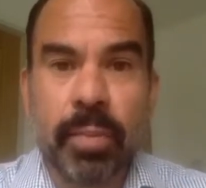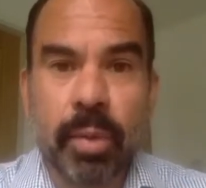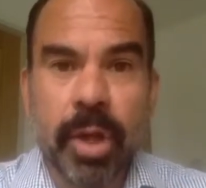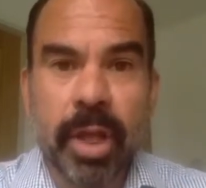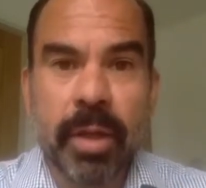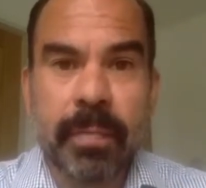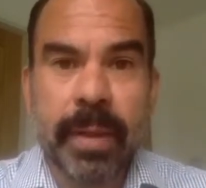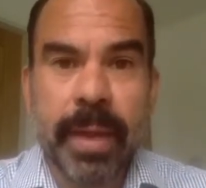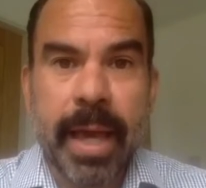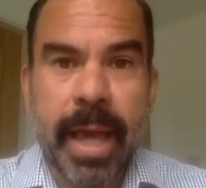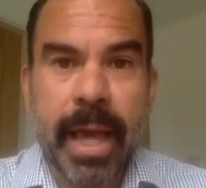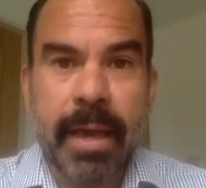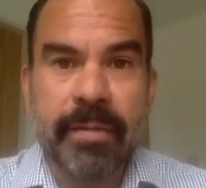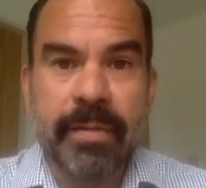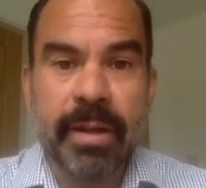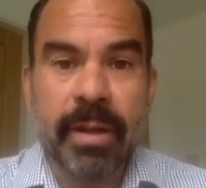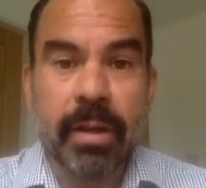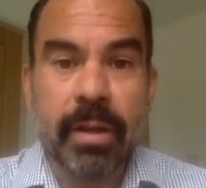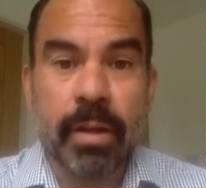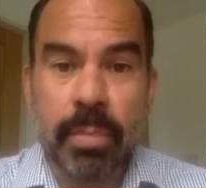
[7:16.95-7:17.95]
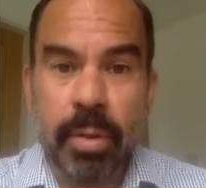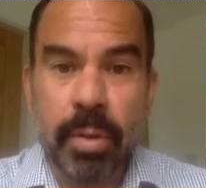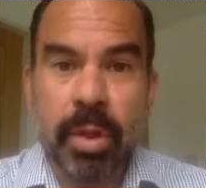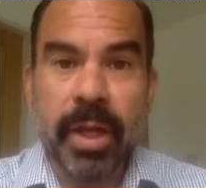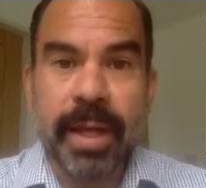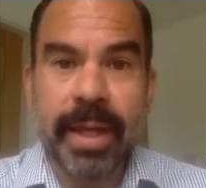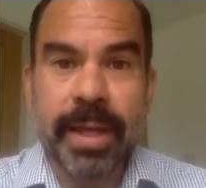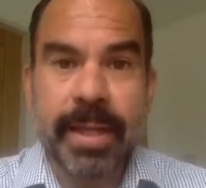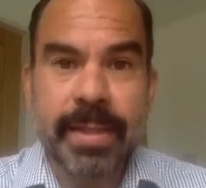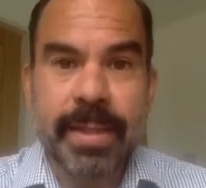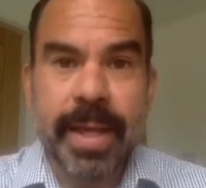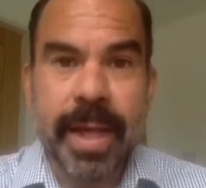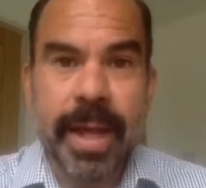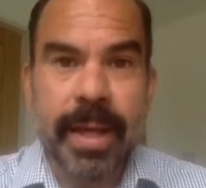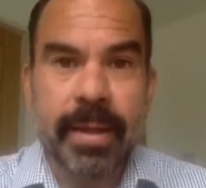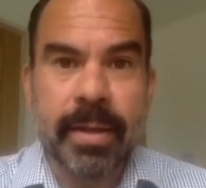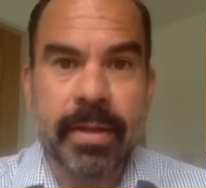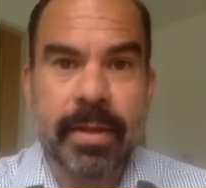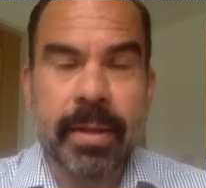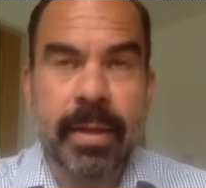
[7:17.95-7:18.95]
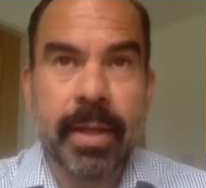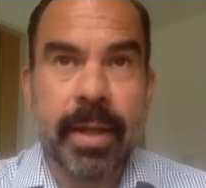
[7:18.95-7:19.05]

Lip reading: booking behavior or booking intent